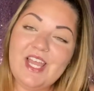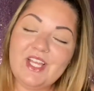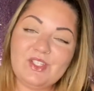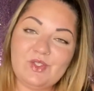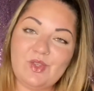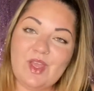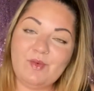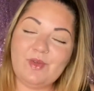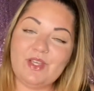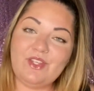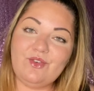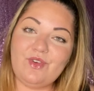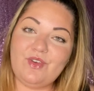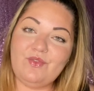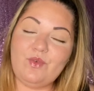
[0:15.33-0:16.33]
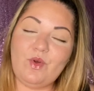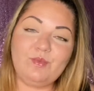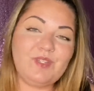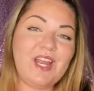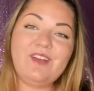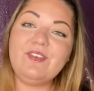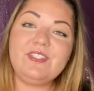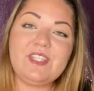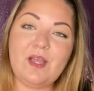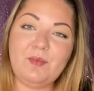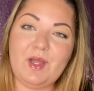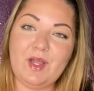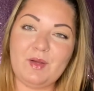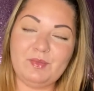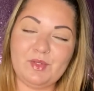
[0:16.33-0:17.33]
so that way you're informed every time I
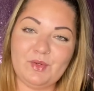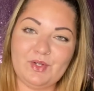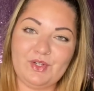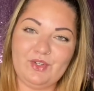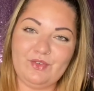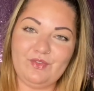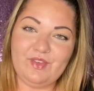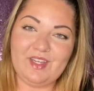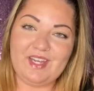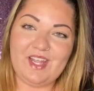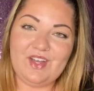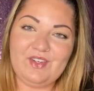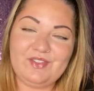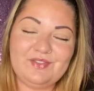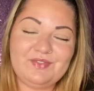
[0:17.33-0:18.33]
upload a new video.